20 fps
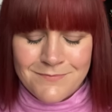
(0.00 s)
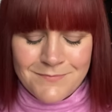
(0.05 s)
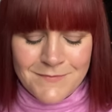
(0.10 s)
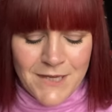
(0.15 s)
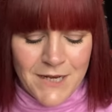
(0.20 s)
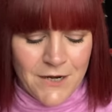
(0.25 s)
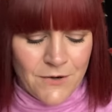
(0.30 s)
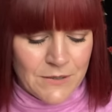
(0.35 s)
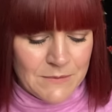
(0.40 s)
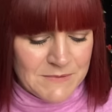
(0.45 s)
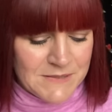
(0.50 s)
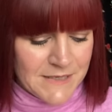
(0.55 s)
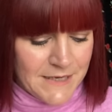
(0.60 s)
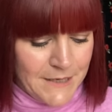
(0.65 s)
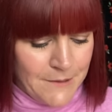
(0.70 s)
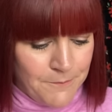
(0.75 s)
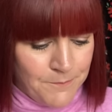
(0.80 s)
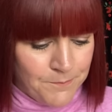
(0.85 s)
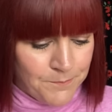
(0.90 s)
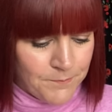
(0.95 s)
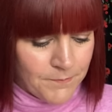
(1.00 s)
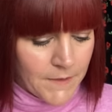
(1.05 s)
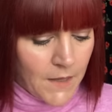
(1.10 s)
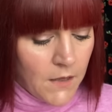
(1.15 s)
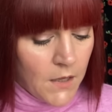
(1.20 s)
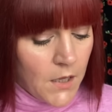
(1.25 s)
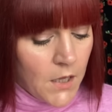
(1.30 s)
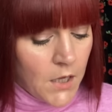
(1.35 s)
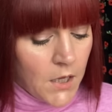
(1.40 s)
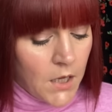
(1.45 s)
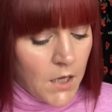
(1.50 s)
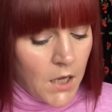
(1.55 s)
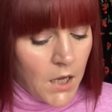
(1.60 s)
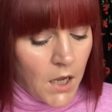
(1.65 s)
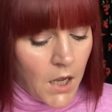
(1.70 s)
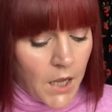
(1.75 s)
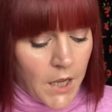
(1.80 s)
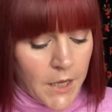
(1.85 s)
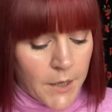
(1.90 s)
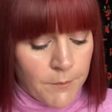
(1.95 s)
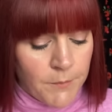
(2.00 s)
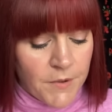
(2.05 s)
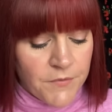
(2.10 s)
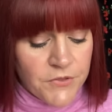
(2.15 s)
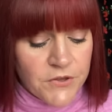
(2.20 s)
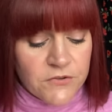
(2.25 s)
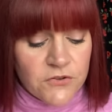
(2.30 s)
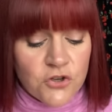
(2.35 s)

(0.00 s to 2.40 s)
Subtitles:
You know what I'm saying? There's